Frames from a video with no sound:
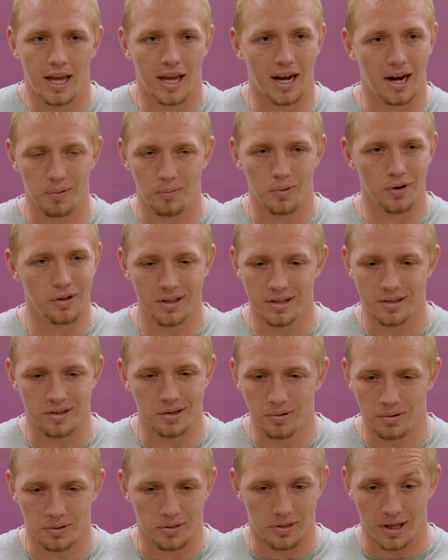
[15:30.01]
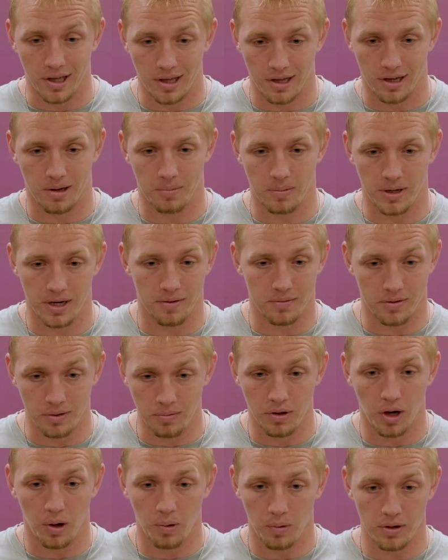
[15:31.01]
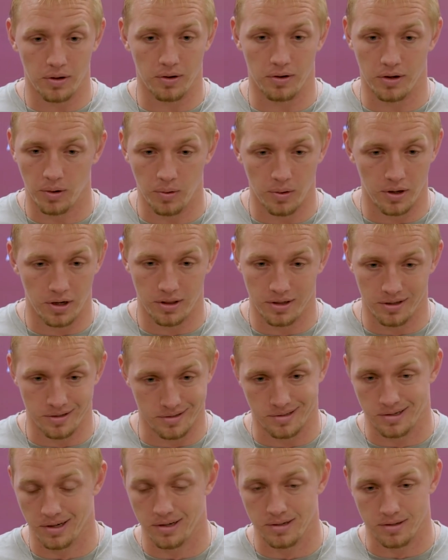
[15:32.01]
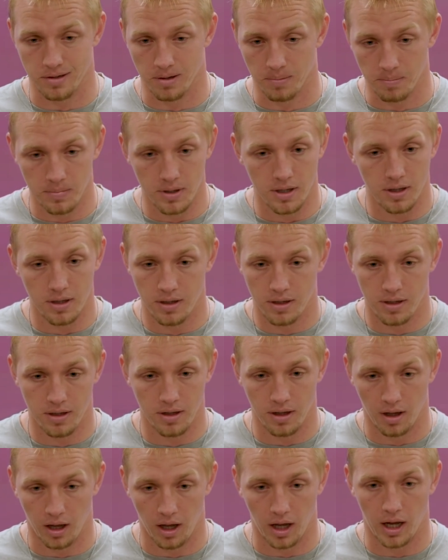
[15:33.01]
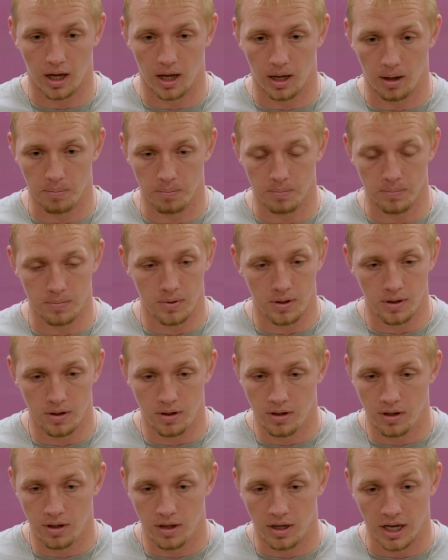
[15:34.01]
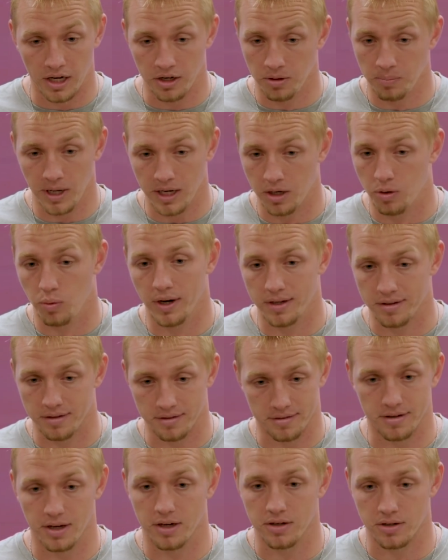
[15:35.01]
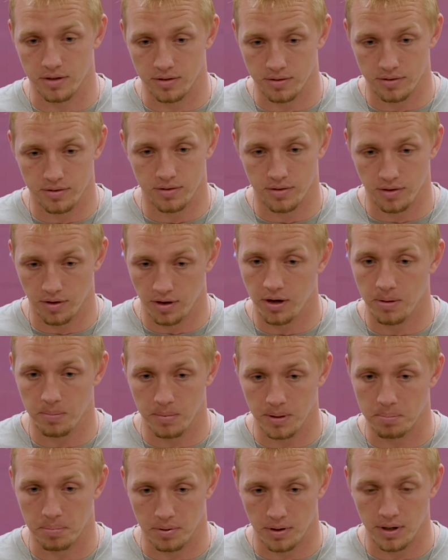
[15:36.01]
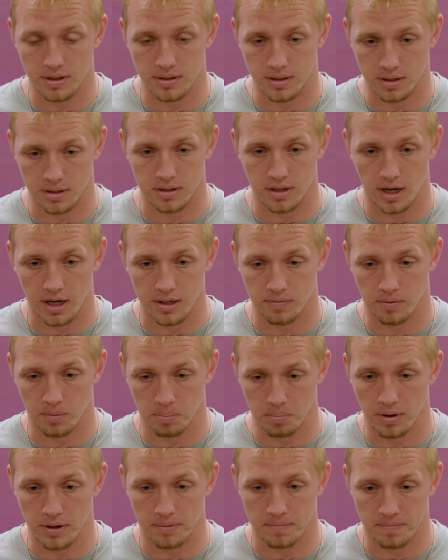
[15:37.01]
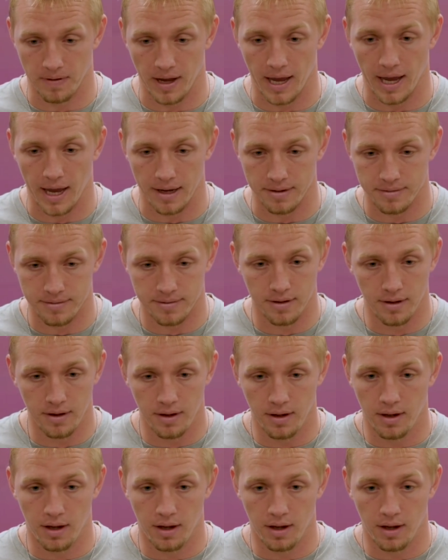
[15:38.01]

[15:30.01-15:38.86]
I really do think, I mean, if you know what you're doing in this system and you make quick decisions, you're going to be pretty successful pretty fast.